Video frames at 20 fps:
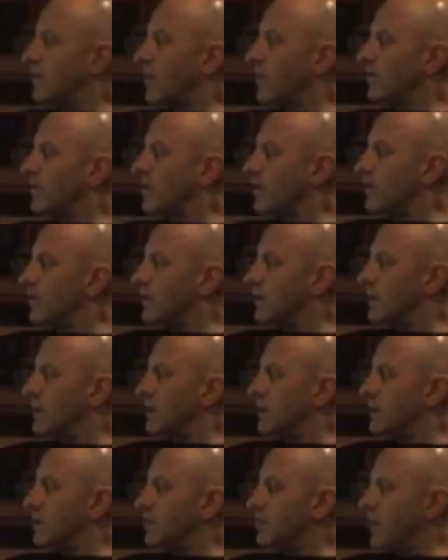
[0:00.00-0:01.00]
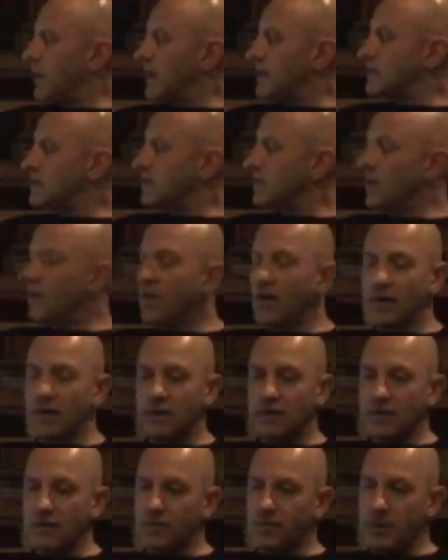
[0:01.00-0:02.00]
I've got the bass line
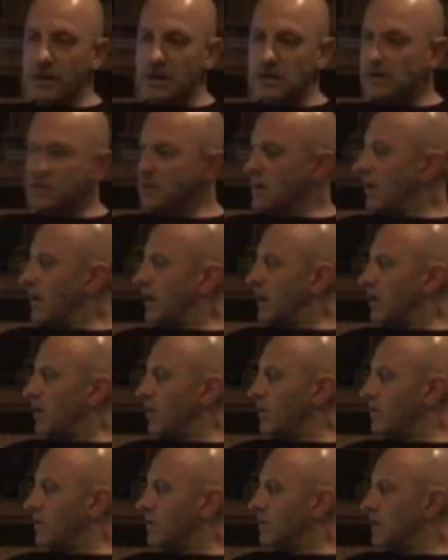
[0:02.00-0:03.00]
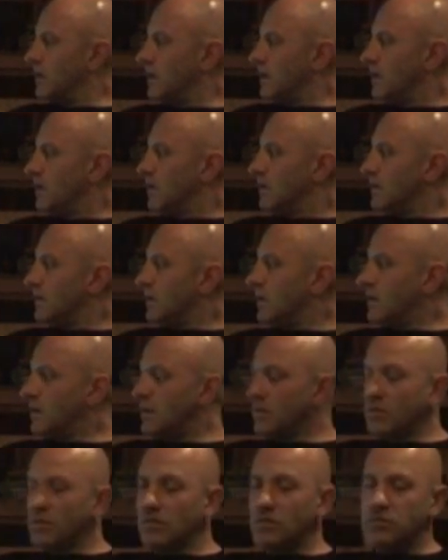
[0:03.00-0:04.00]
and the beats going on, then I
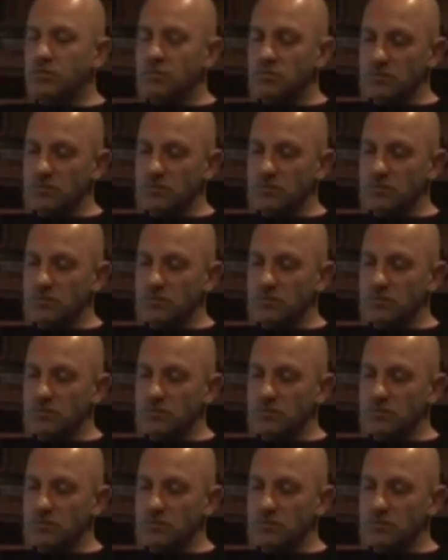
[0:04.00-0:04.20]
will